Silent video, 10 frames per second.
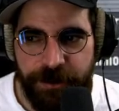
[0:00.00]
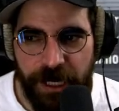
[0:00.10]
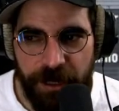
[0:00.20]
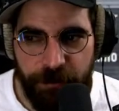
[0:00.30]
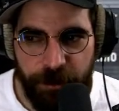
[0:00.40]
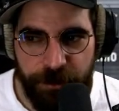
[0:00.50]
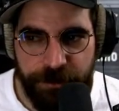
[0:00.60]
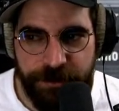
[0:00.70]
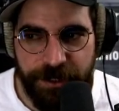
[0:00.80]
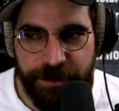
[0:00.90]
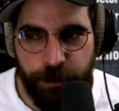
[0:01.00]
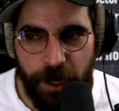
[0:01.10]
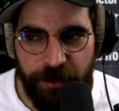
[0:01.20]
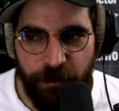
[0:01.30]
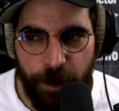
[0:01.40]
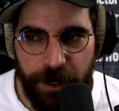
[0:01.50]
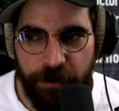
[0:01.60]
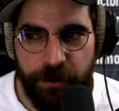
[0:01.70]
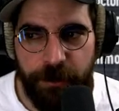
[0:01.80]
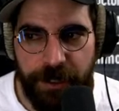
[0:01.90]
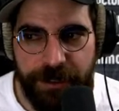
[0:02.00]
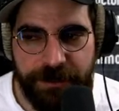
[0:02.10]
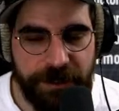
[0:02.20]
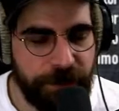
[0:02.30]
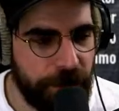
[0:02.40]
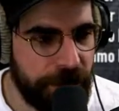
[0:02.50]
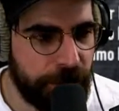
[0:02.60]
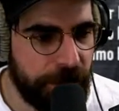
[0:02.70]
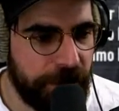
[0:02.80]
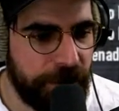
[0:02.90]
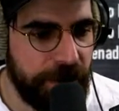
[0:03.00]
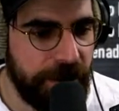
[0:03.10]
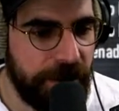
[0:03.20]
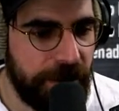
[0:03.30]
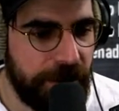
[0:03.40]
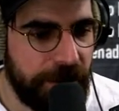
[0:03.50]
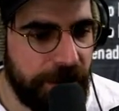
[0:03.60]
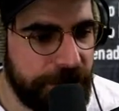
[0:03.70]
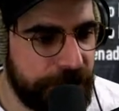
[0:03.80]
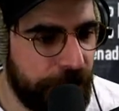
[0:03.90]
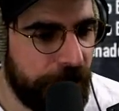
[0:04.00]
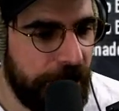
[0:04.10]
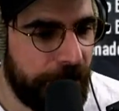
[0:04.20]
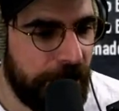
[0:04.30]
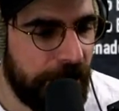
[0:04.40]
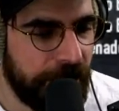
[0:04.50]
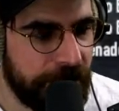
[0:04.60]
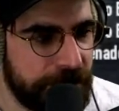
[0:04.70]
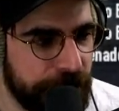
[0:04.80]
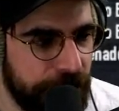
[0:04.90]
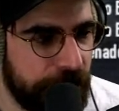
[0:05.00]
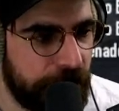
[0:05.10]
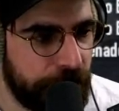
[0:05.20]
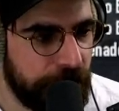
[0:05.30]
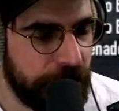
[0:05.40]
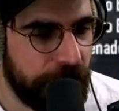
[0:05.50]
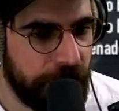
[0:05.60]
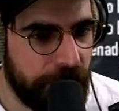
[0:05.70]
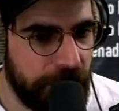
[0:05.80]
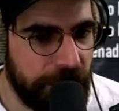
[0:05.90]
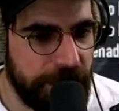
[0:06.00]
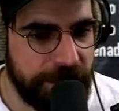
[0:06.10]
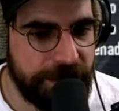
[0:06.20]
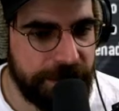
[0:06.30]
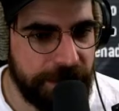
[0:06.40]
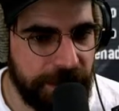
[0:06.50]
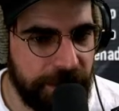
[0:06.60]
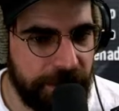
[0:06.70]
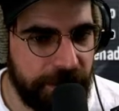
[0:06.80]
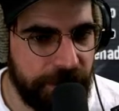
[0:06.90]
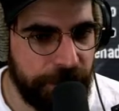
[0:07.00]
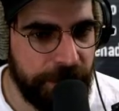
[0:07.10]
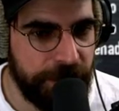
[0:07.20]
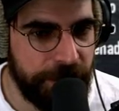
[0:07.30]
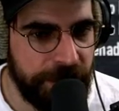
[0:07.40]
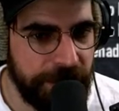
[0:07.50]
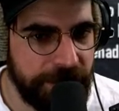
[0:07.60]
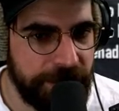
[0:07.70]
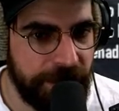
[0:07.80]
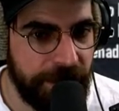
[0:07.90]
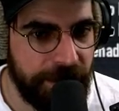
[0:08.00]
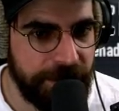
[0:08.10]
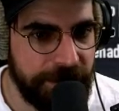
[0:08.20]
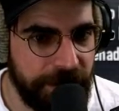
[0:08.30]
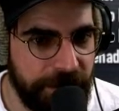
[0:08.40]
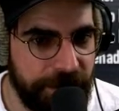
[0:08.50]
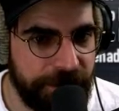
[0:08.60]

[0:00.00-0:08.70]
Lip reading: Jan Bree says, waiting for Payday 3 release in 2023. So am I, so are we all. It is later to be released this year.